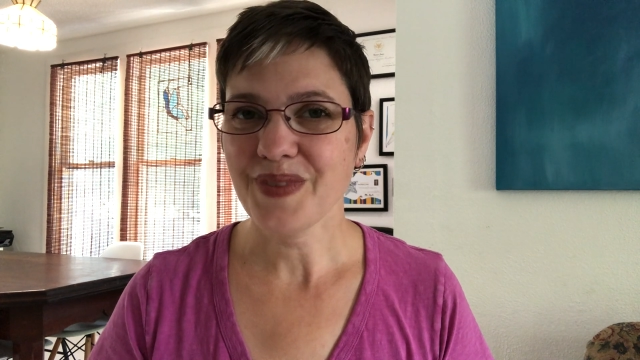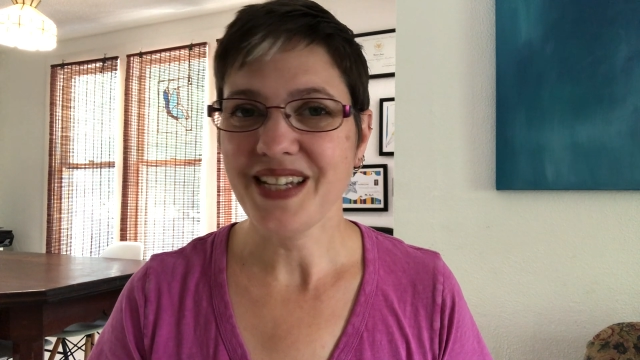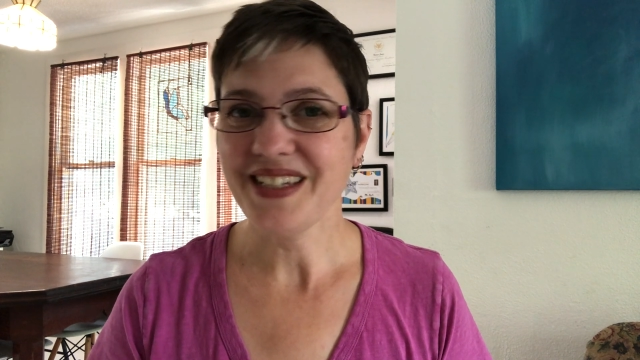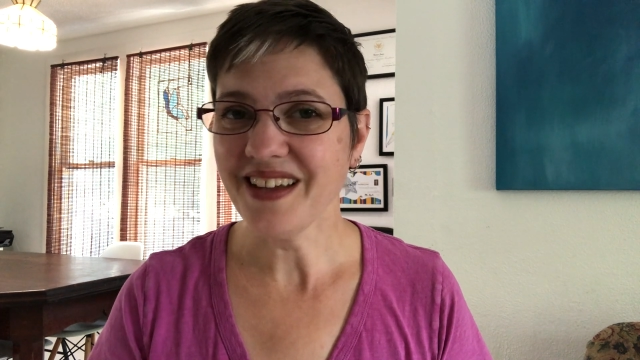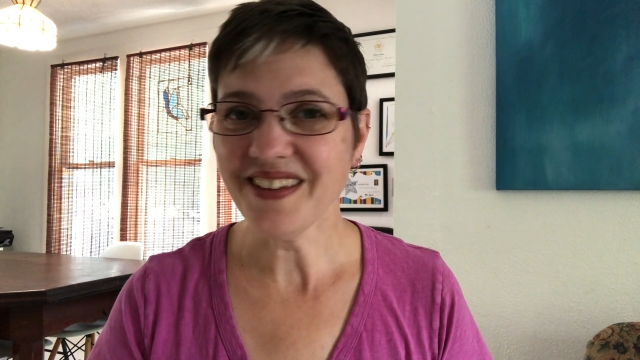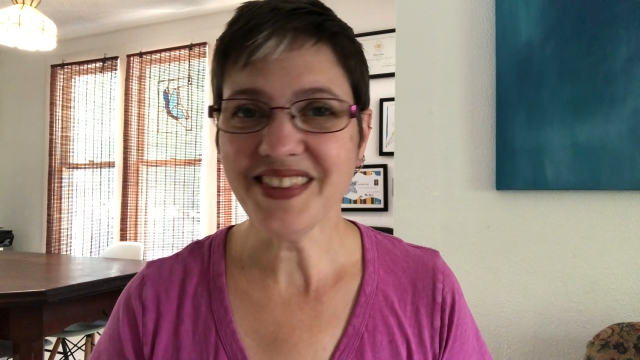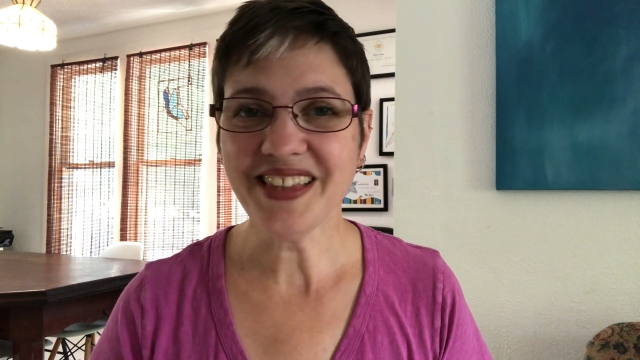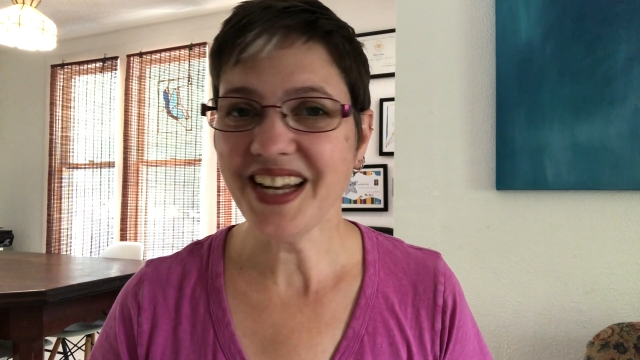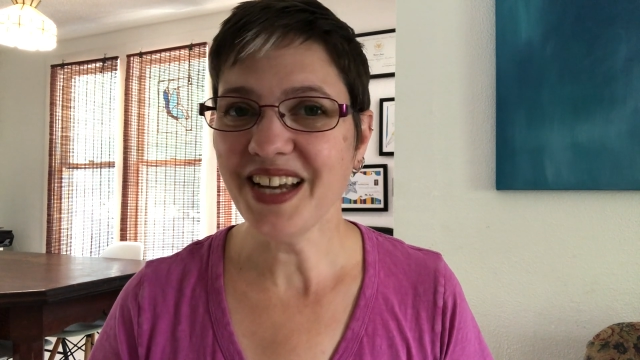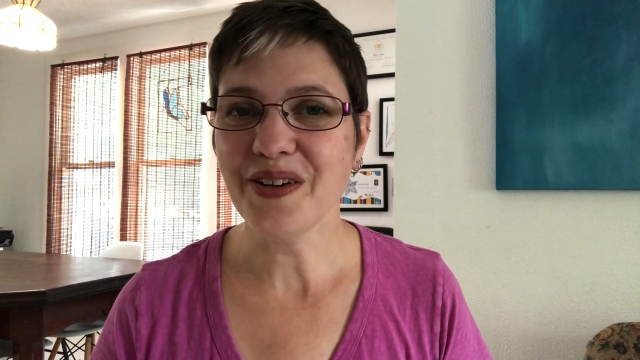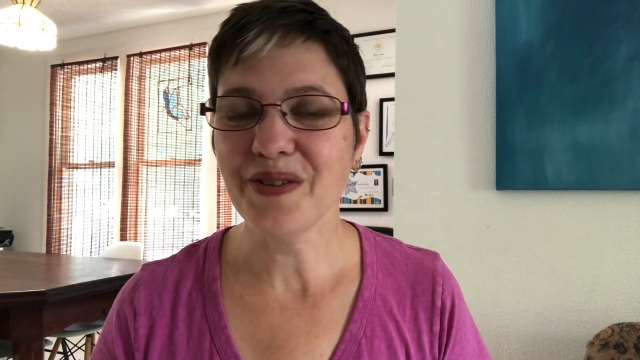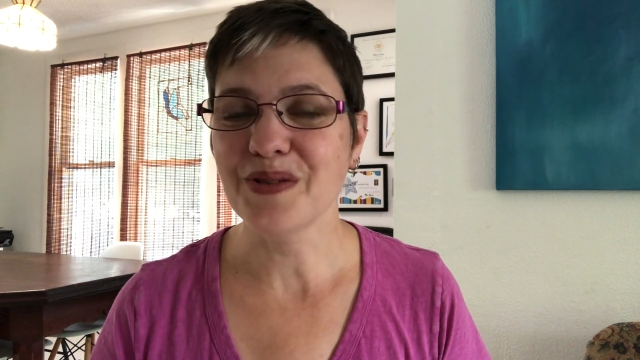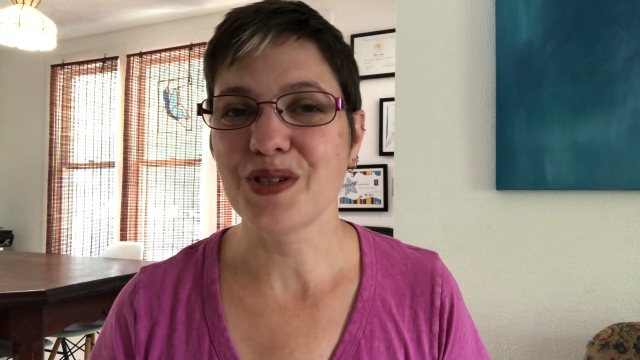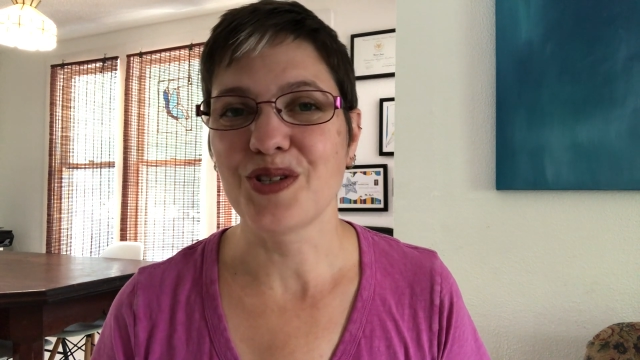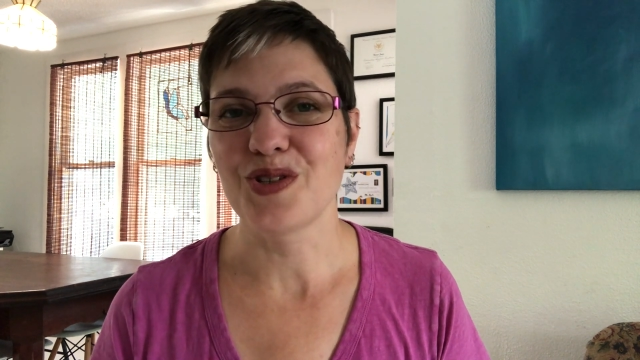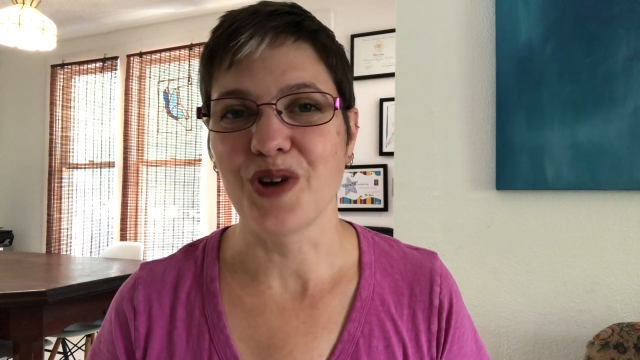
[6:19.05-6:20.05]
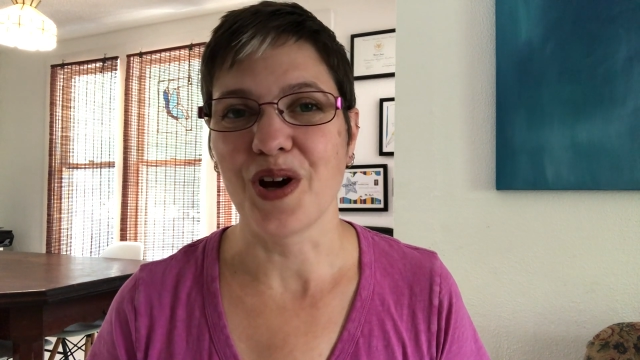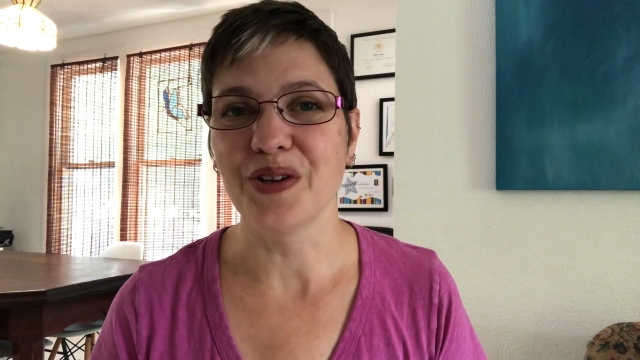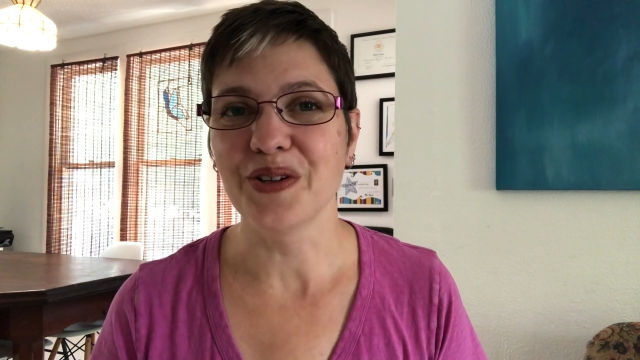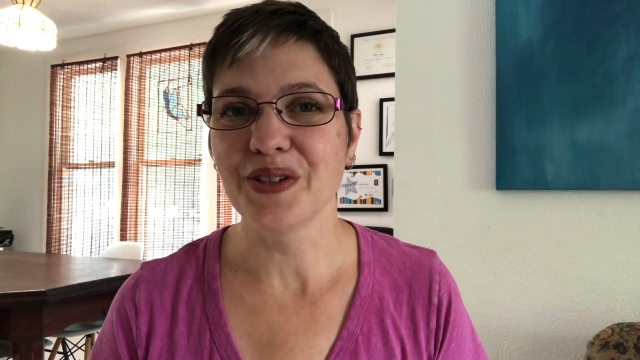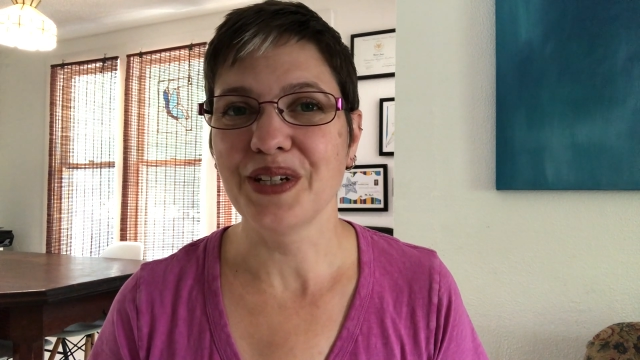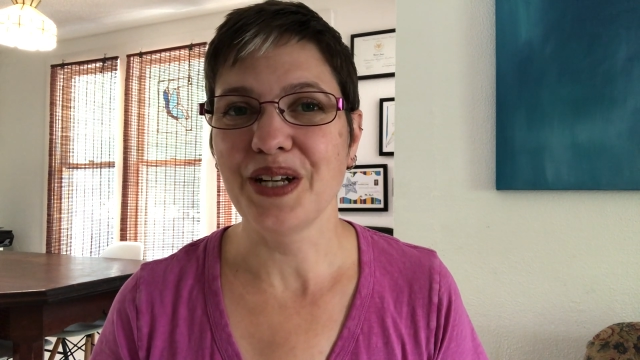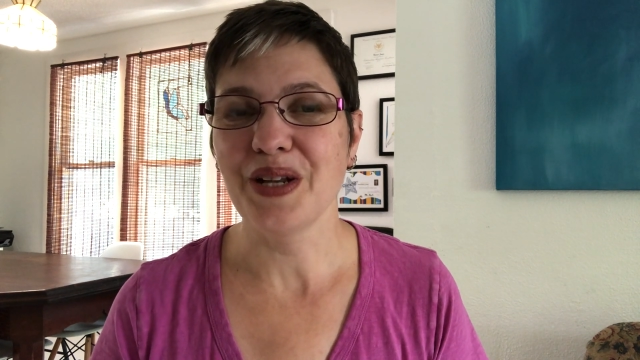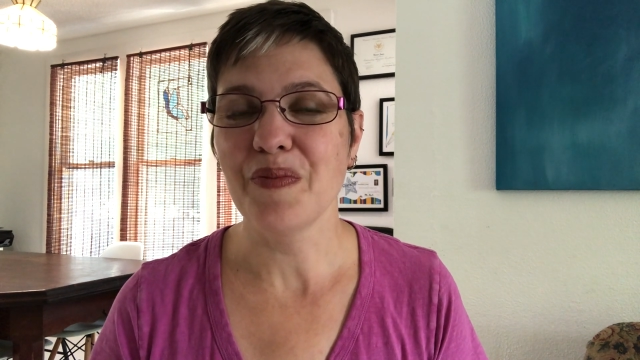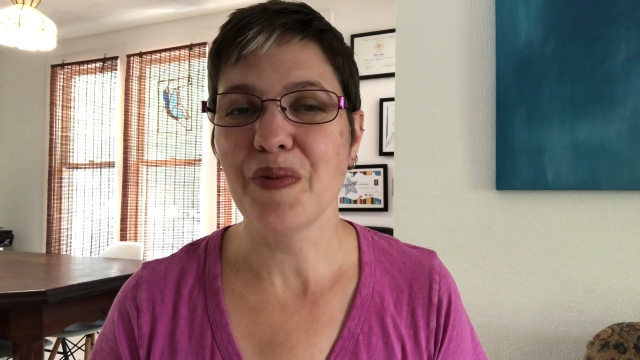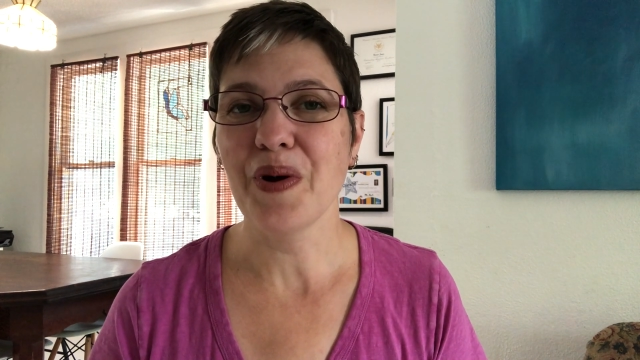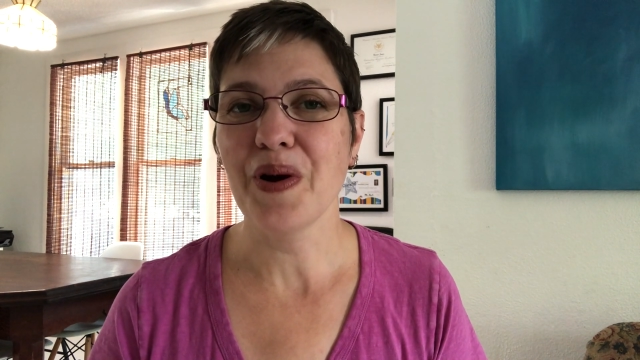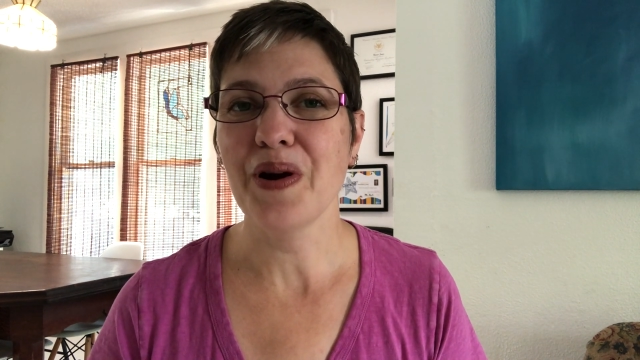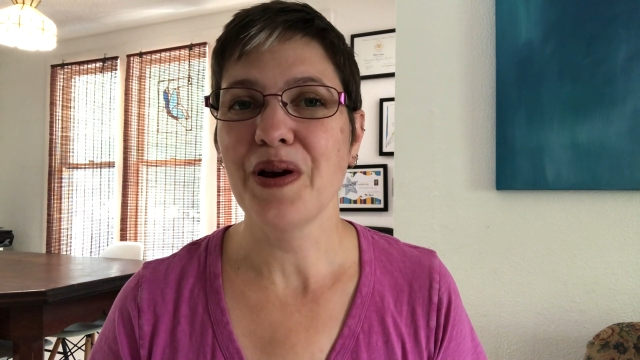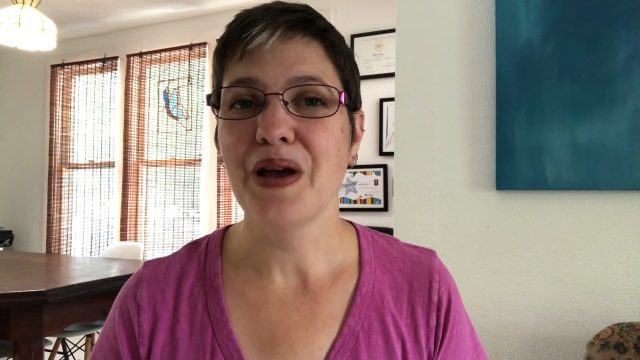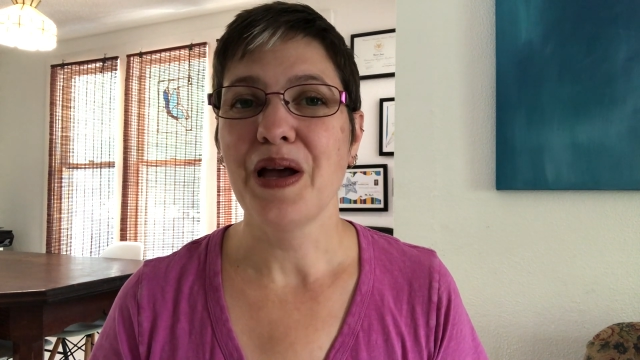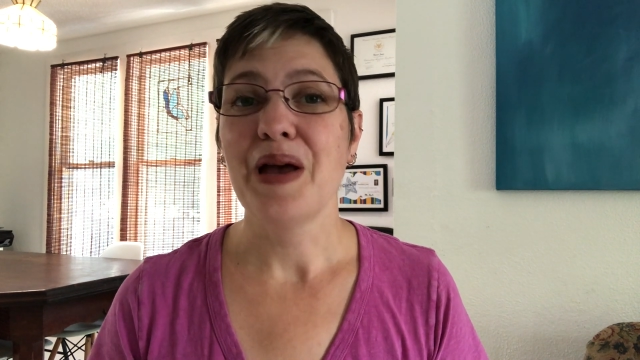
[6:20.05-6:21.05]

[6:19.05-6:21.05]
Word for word: Not that I don't struggle anymore,